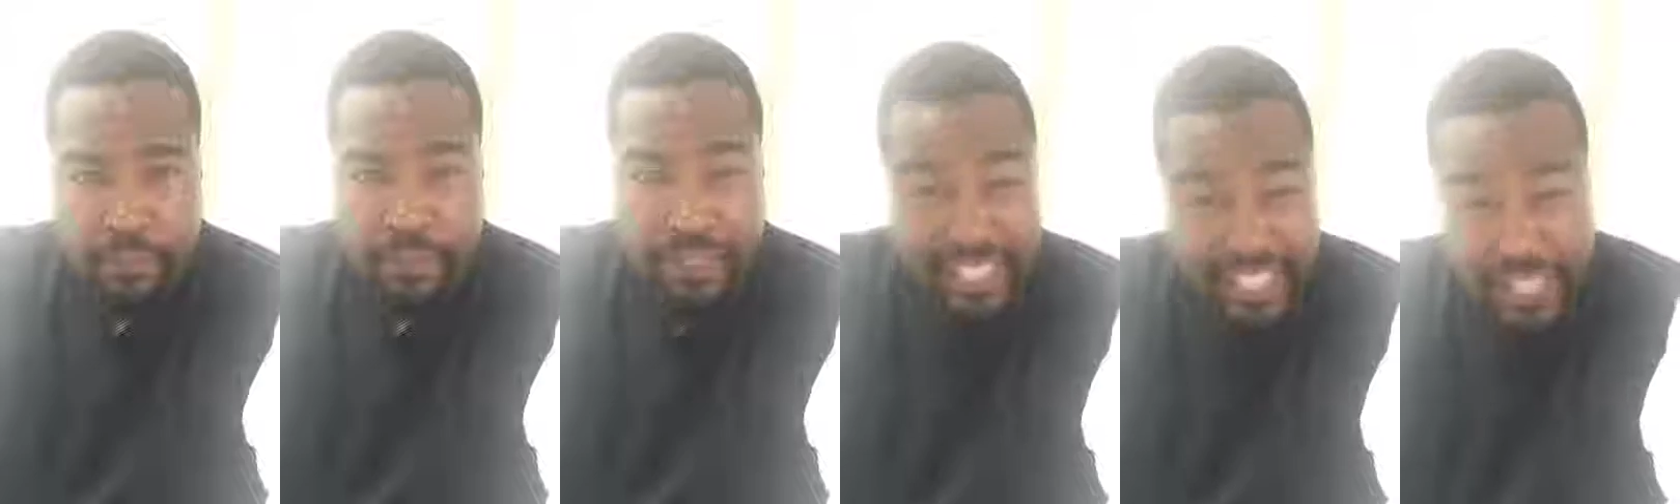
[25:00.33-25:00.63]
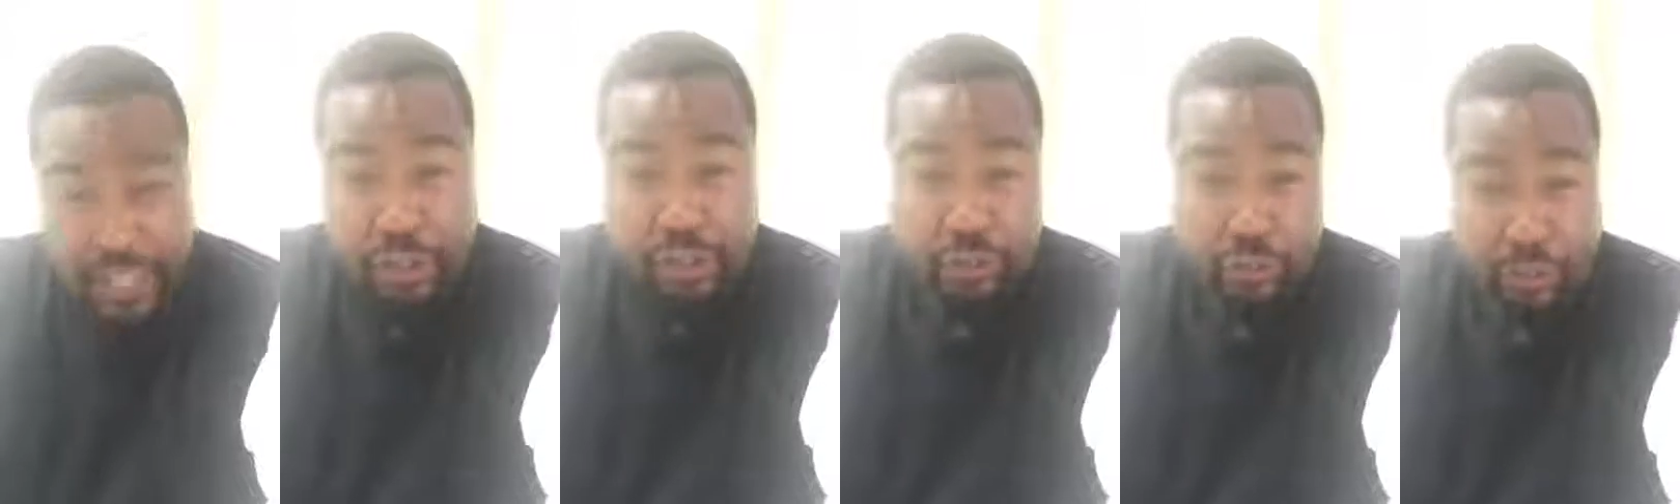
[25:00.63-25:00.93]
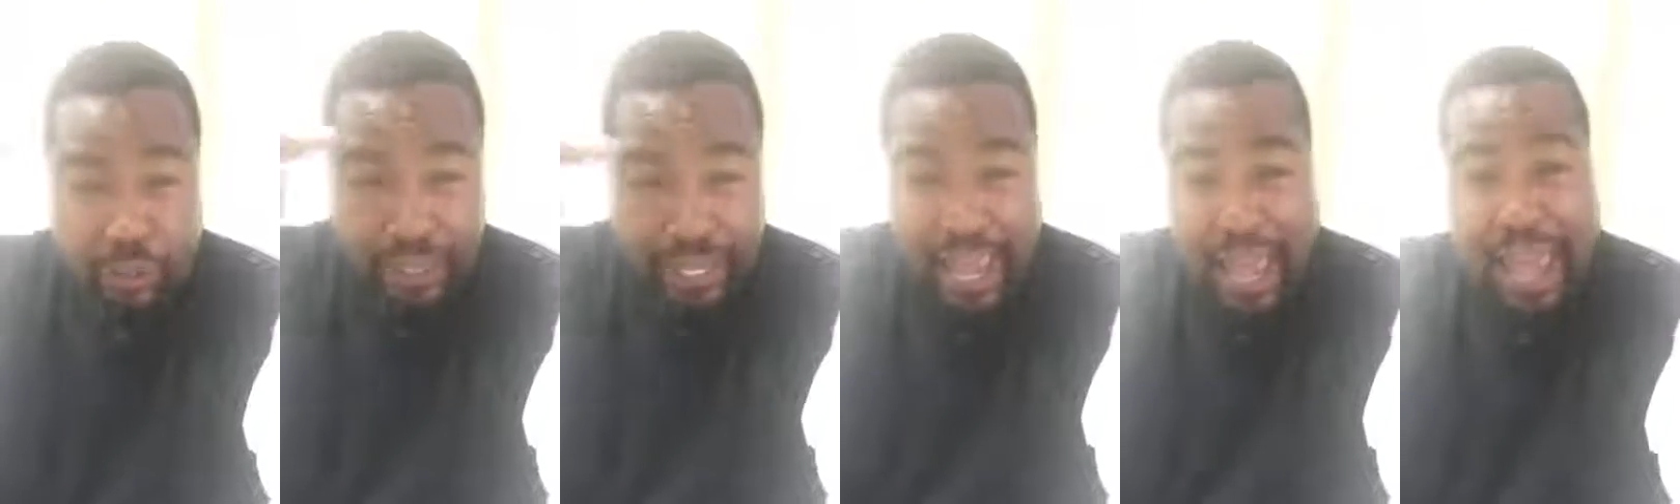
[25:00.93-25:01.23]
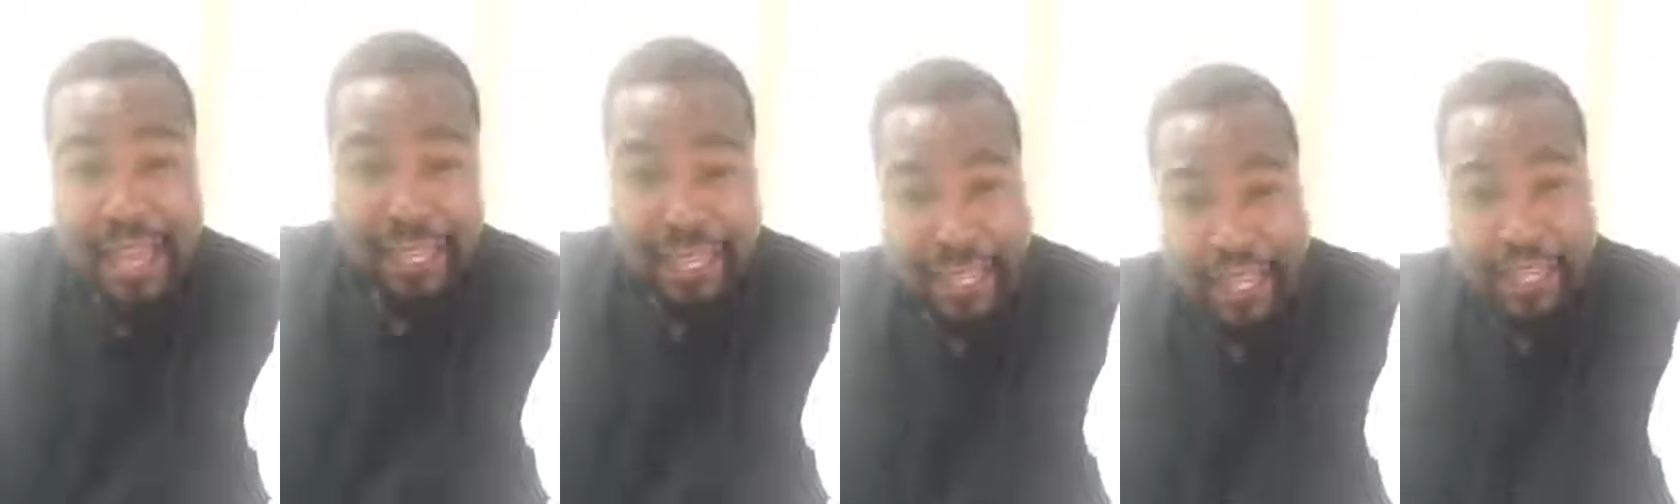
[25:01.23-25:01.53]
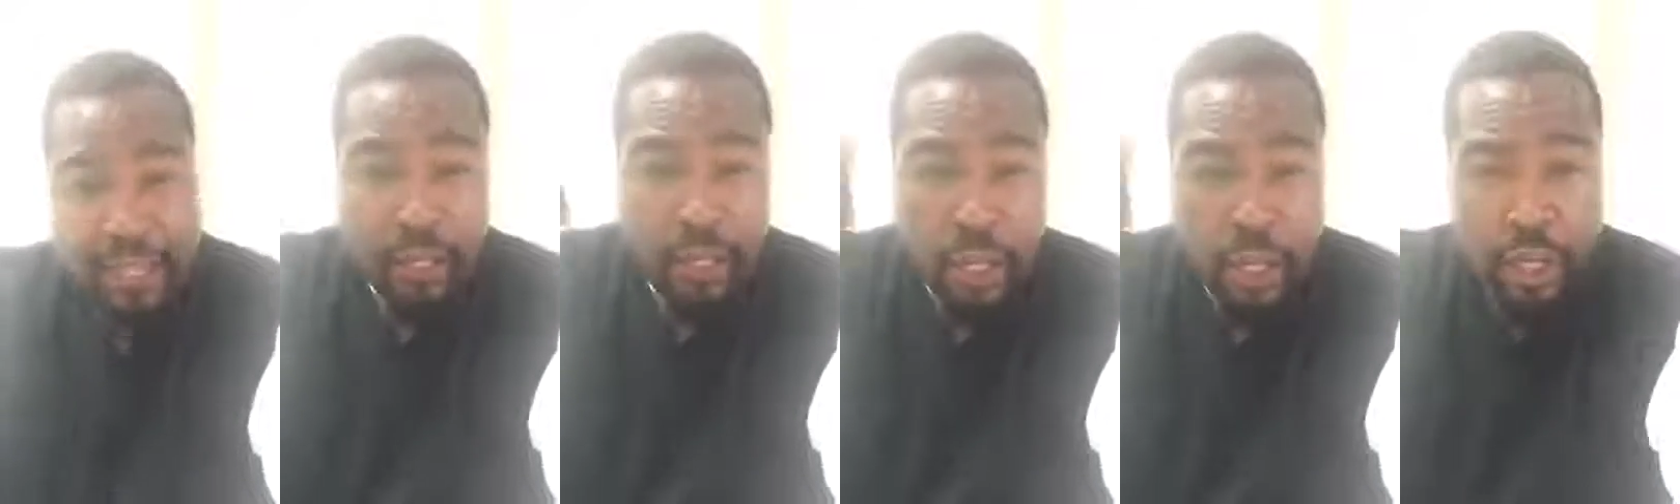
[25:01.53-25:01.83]
Detroit,
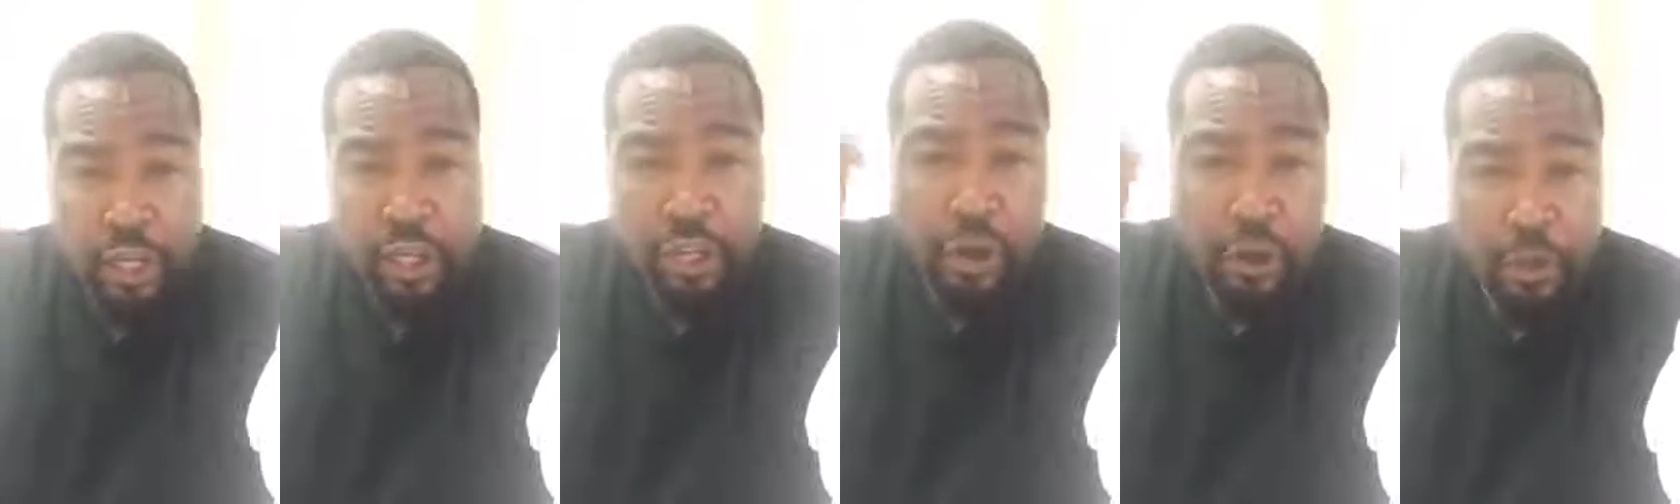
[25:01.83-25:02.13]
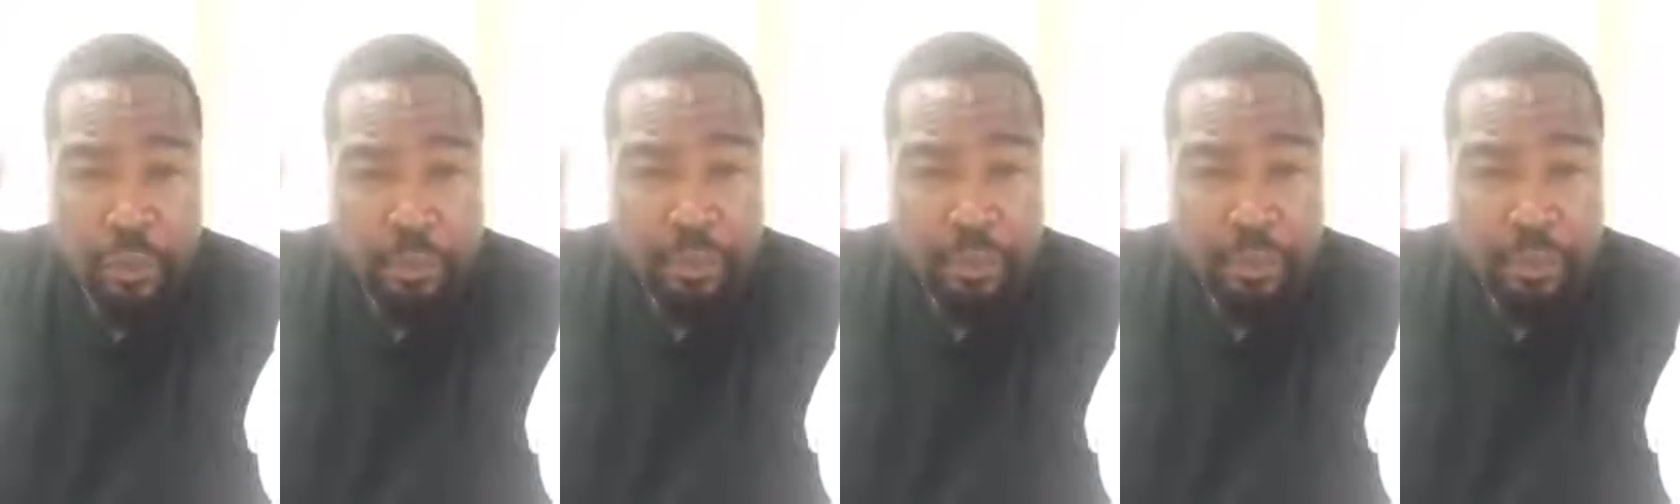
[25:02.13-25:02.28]
Atlanta. You go to